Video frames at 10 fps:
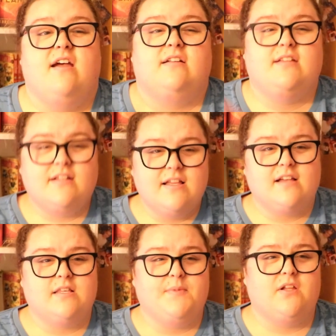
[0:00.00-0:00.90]

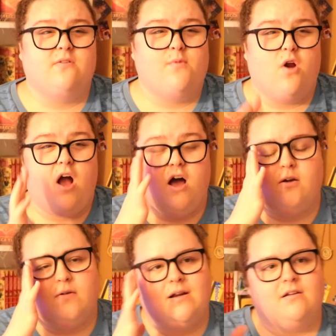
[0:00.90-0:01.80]
TikToks I'm a little more
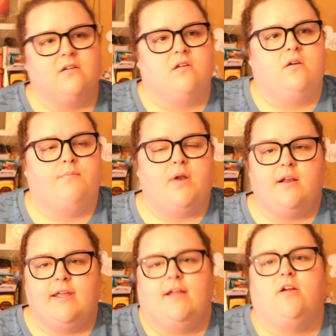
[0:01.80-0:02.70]
awkward, but
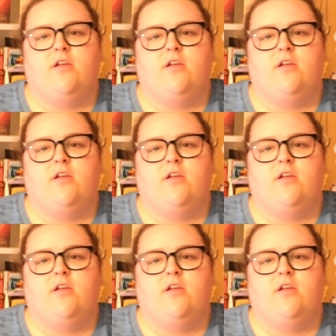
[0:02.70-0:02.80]
on here,